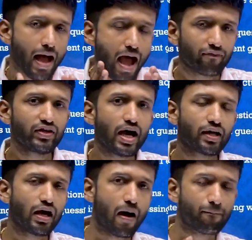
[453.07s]
we are
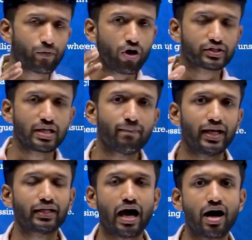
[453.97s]
approximate
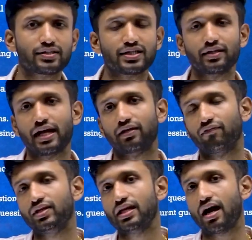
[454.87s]
answer that
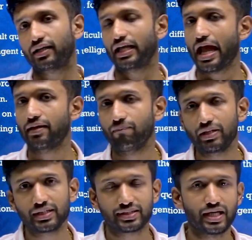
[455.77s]
we can be,
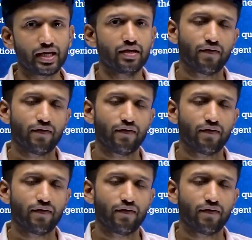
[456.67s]
say,